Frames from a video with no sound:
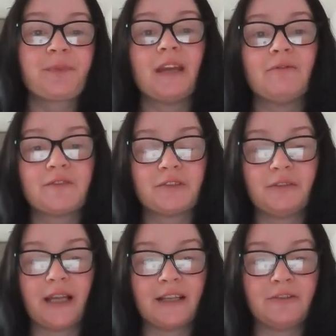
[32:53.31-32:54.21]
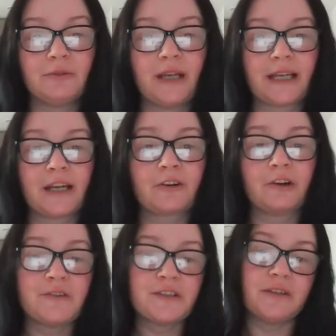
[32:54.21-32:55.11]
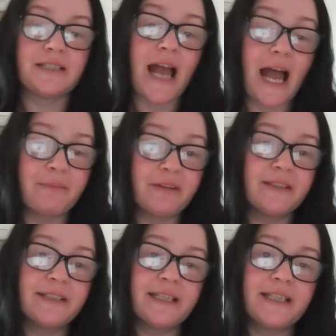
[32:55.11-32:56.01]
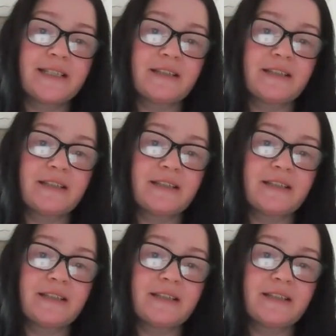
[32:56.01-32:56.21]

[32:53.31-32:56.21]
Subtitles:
It would sort of like do like a cross, so it's happy with this.